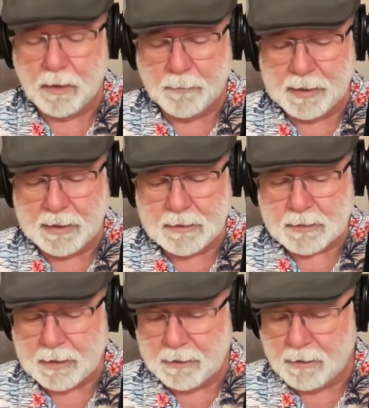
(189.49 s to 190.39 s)
I mean, it's
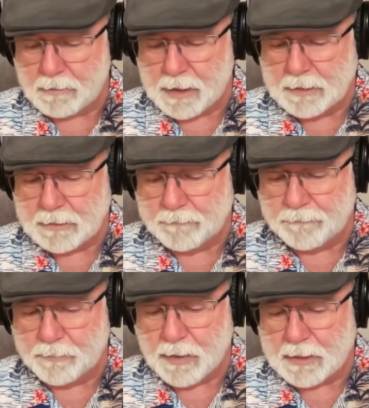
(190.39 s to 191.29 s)
getting all kinds of
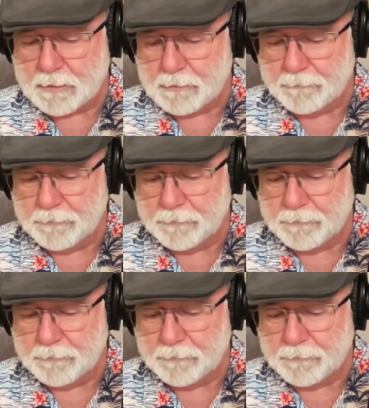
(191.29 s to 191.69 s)
positive